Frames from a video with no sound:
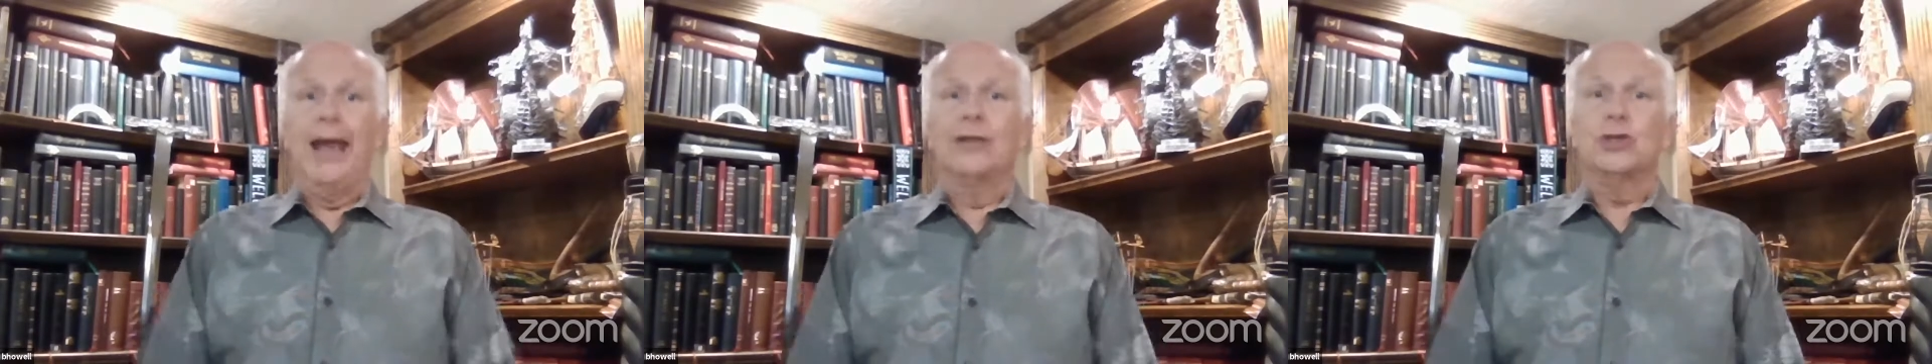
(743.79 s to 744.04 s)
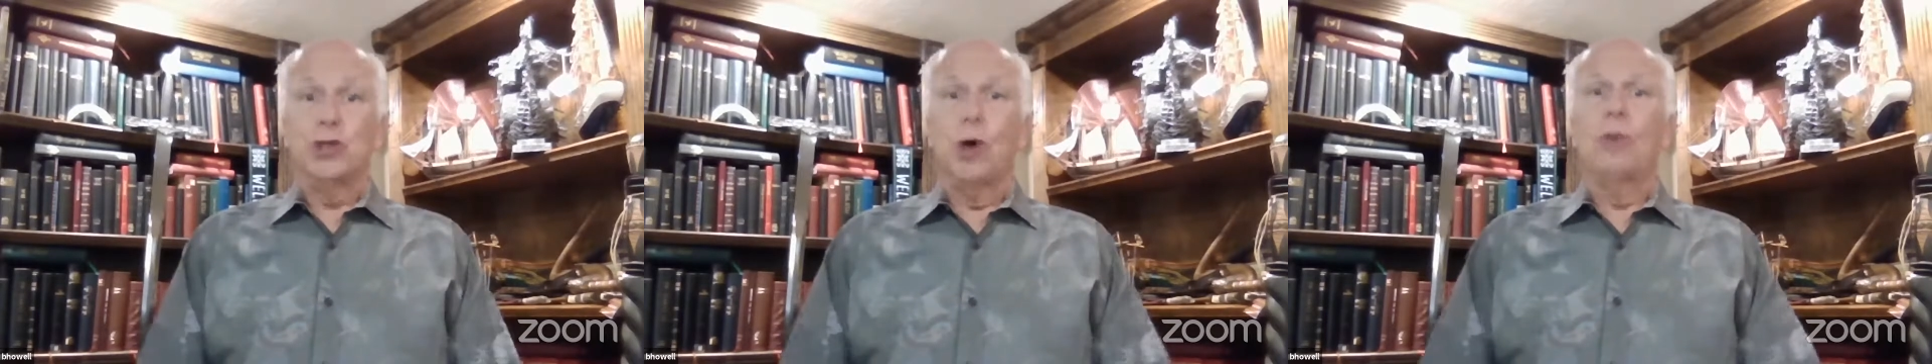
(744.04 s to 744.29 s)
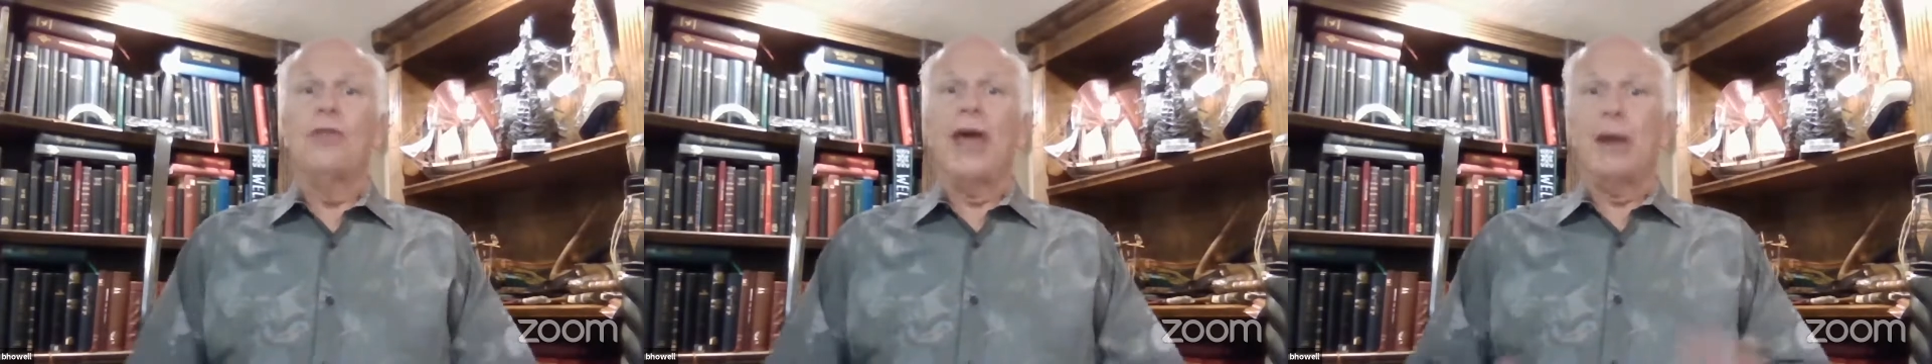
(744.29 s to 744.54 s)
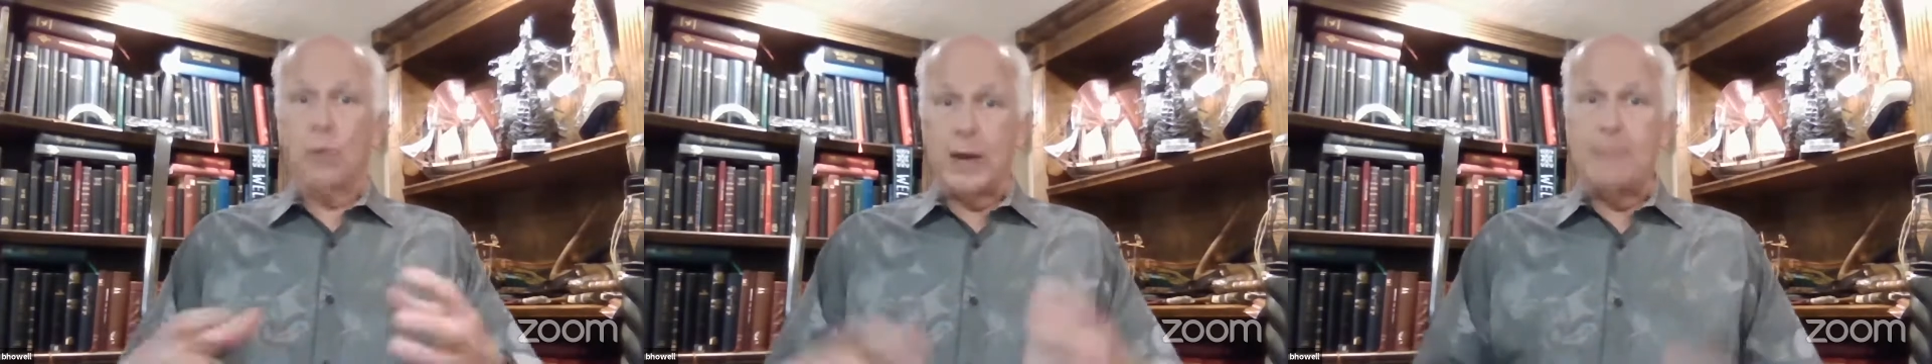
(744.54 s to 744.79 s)
And so
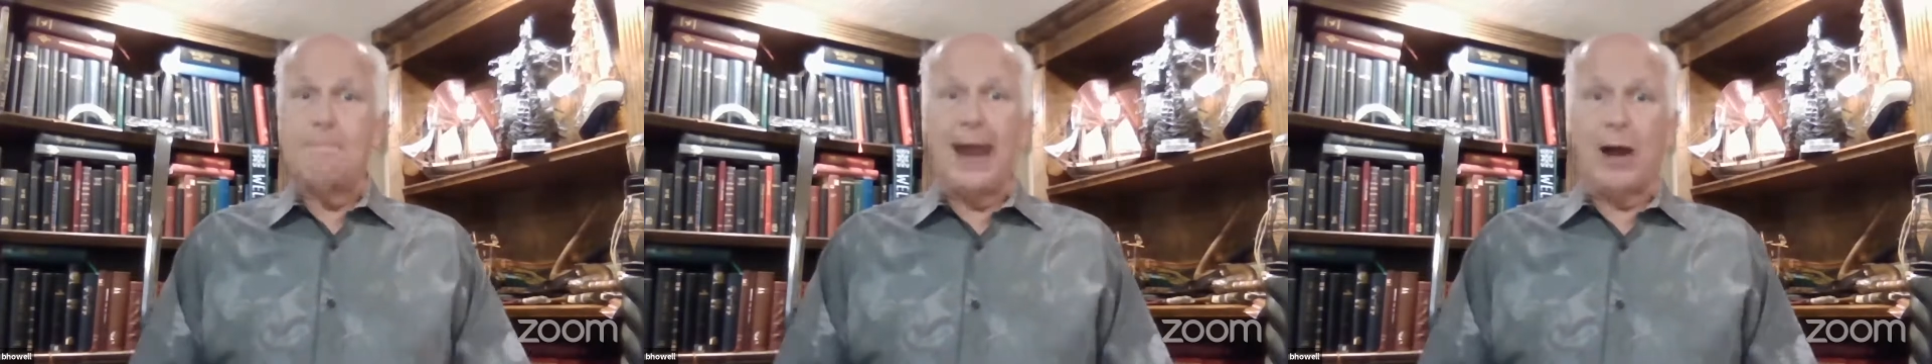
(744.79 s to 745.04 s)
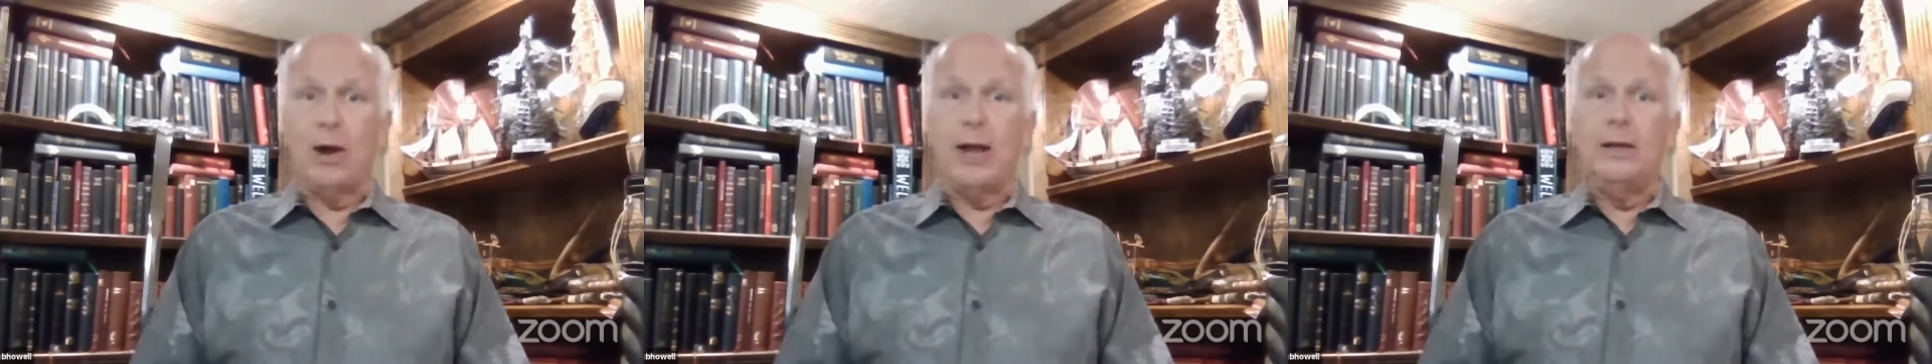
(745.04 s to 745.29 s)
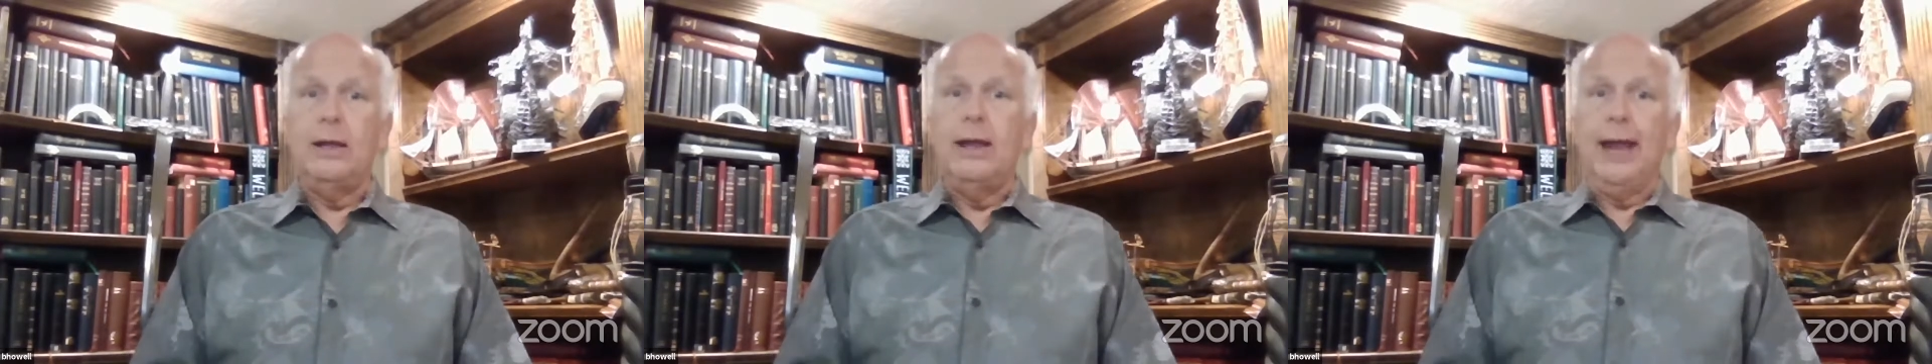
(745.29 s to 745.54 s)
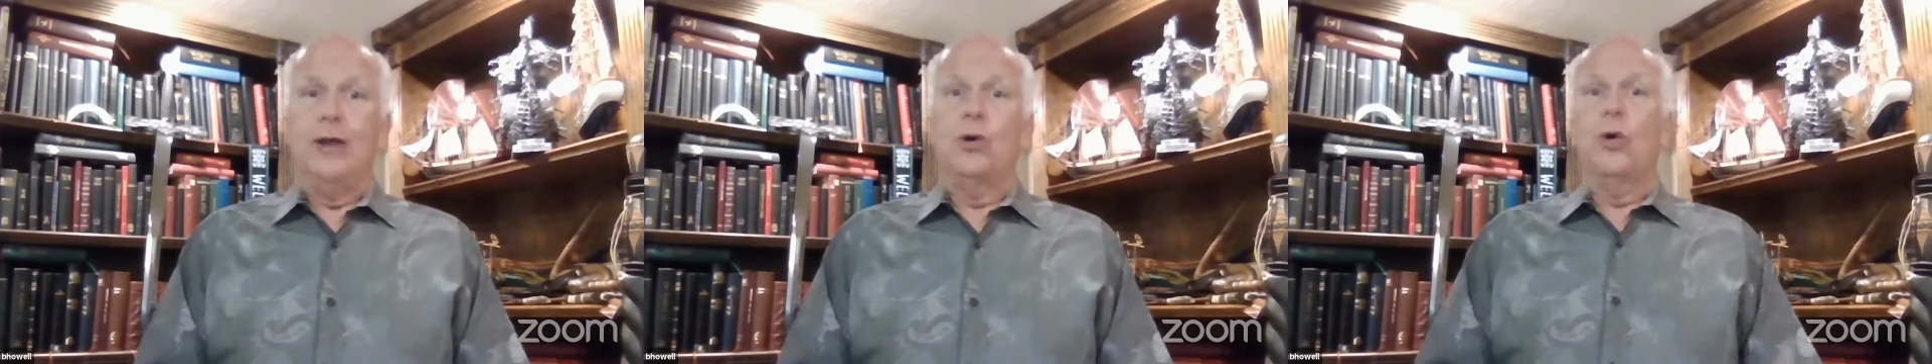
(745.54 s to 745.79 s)
they remarried
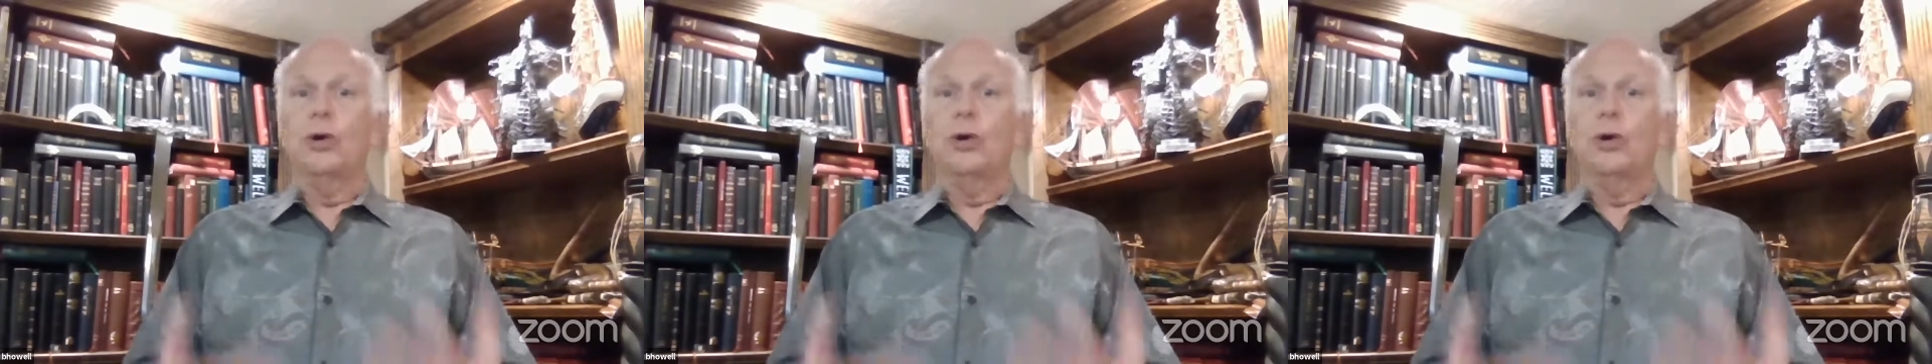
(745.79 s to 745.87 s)
in